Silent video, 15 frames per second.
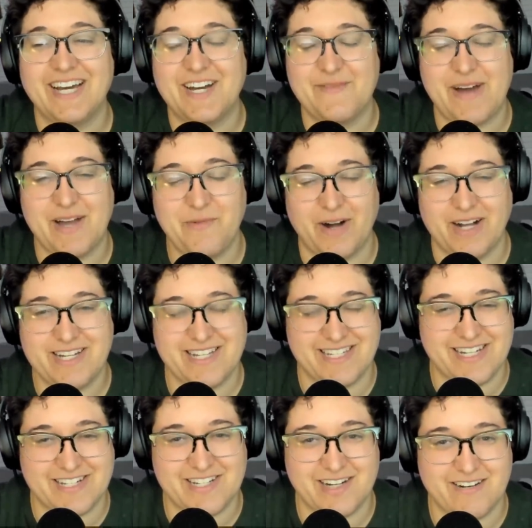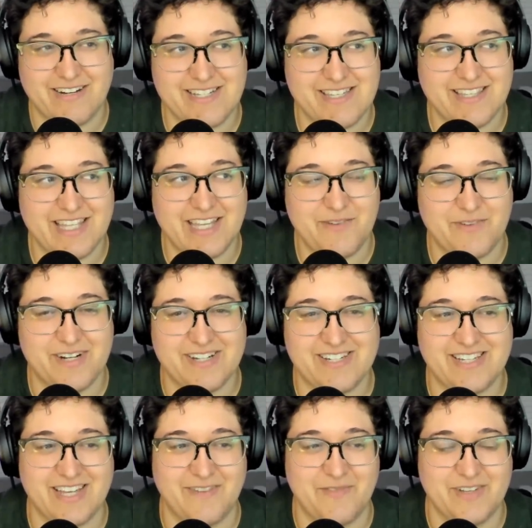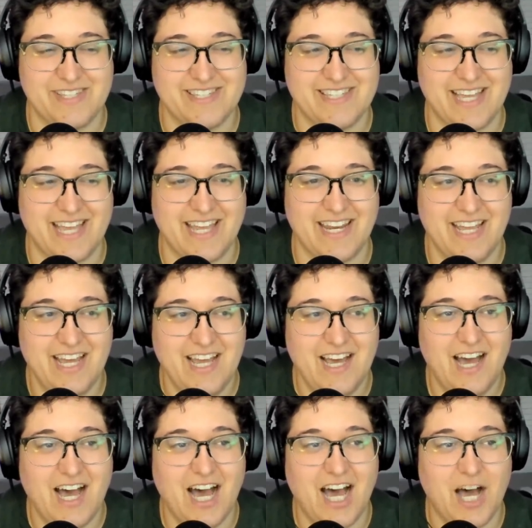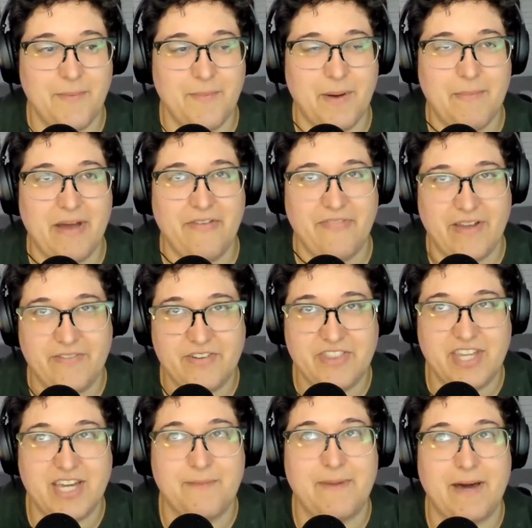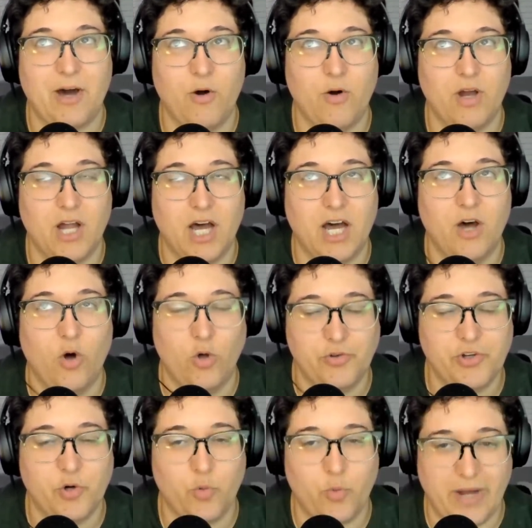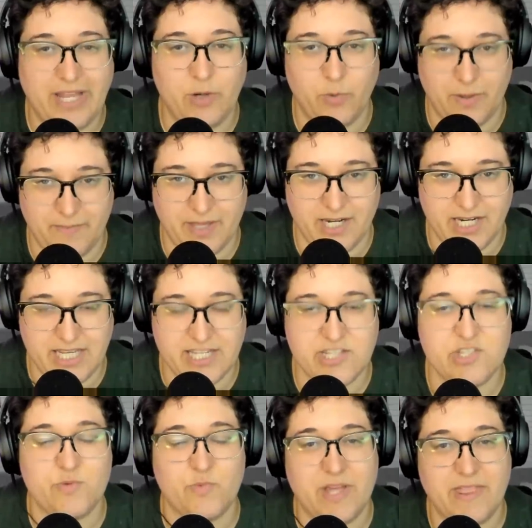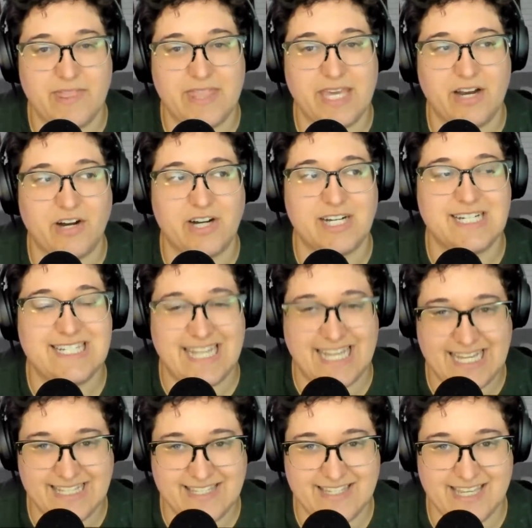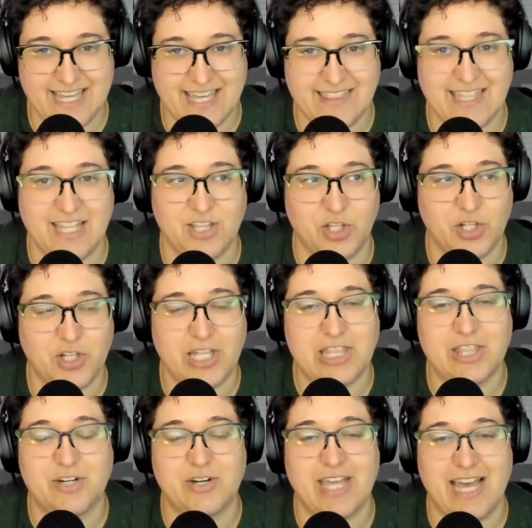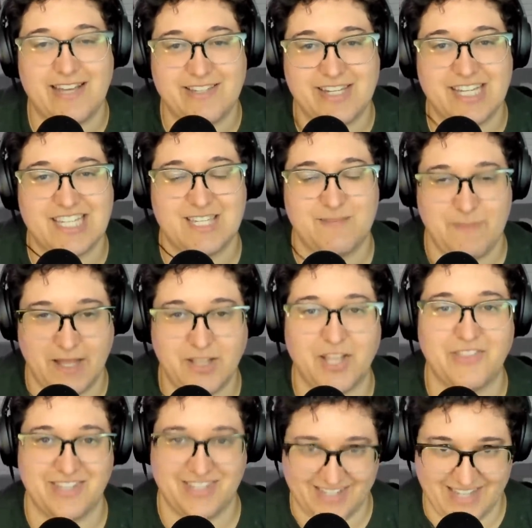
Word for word: Um, I watched a TikTok recently where someone said, um, "My favorite thing about uh, older white women is when they're dancing, they look like they're casting a spell on the